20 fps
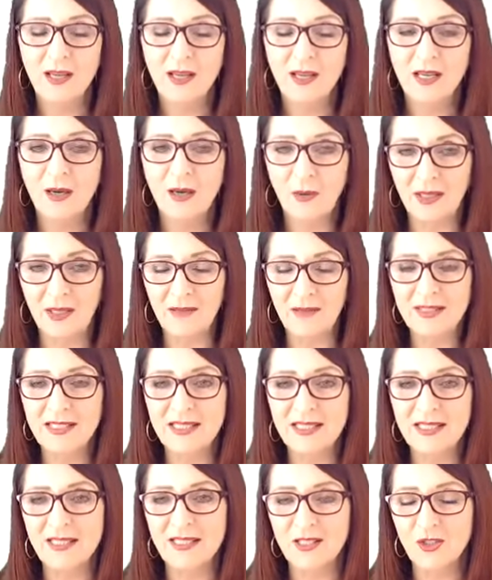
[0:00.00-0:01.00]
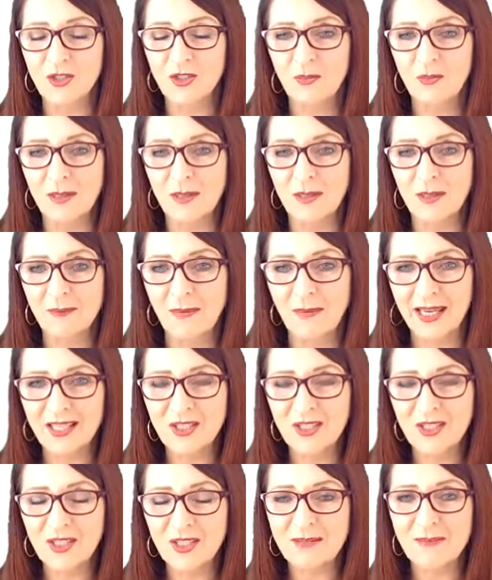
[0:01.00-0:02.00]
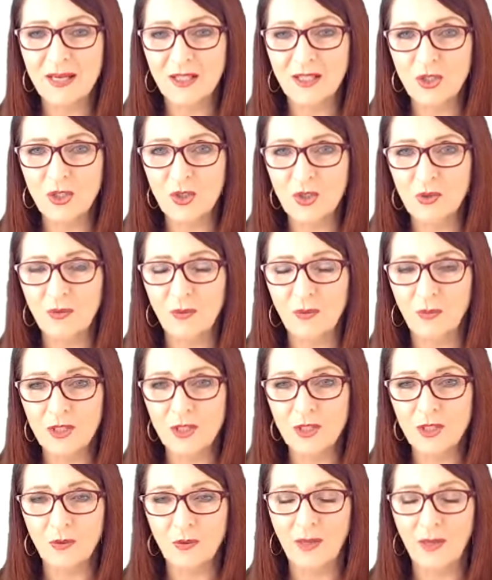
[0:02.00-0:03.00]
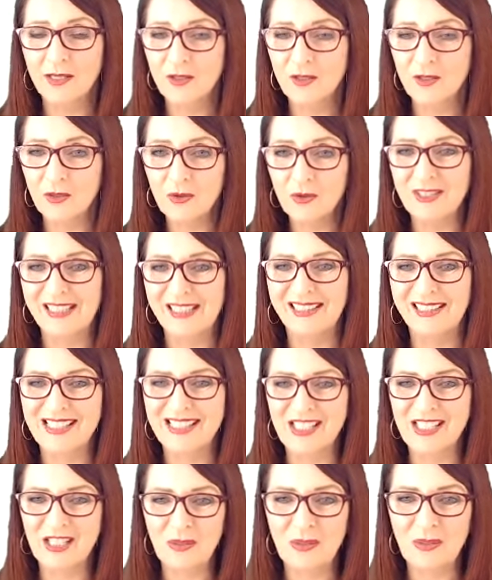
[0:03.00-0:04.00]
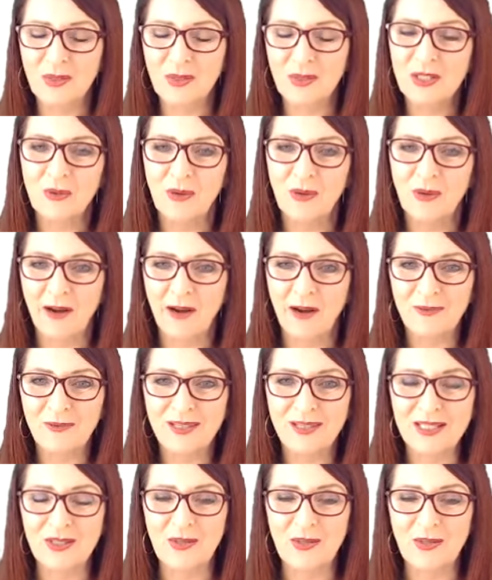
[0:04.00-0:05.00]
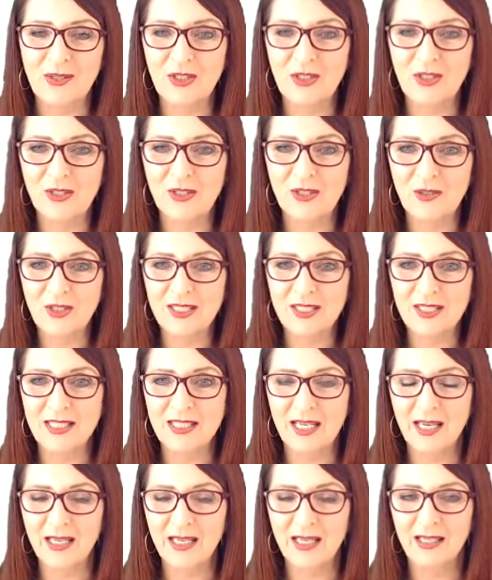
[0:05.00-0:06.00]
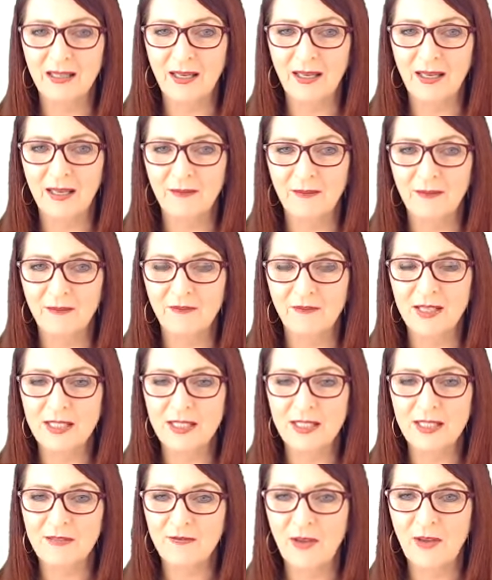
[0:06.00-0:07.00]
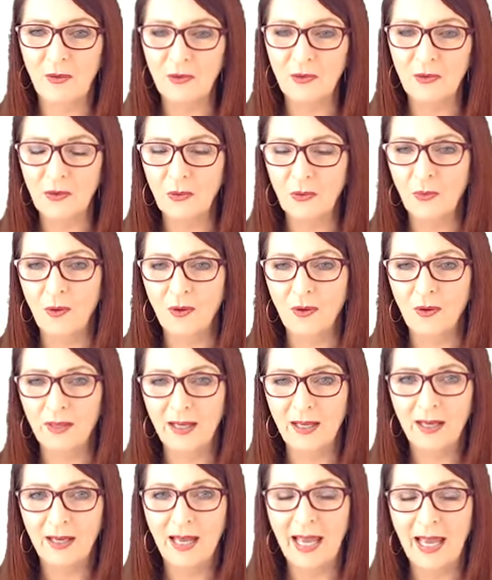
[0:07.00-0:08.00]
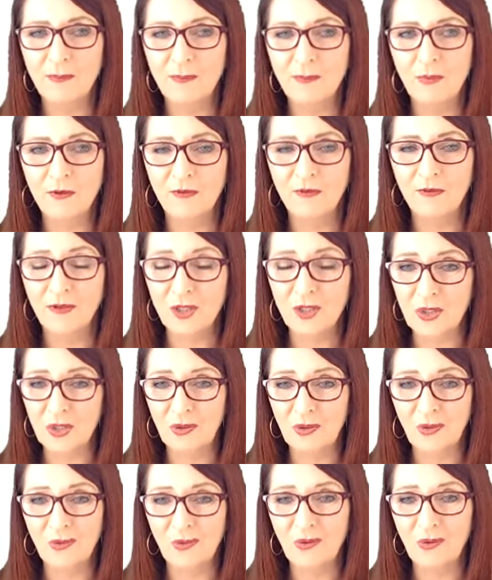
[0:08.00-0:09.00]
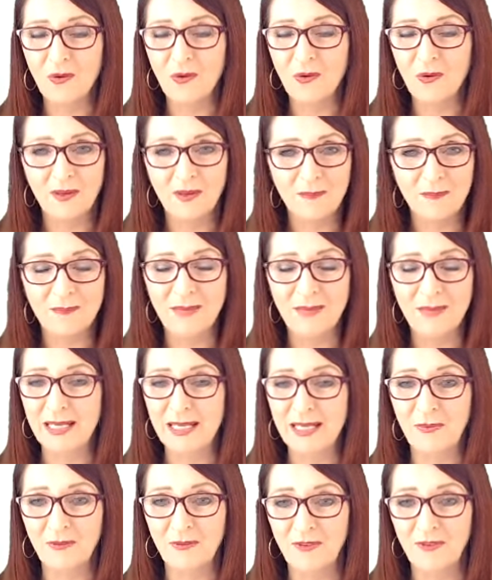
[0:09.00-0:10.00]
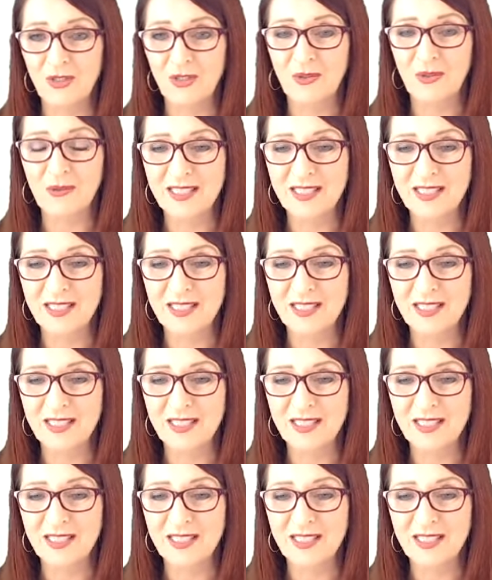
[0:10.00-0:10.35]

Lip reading: Whatever decision we make, just make sure that we do our due diligence and we do our research, and don't just take at face value what a professional or many professionals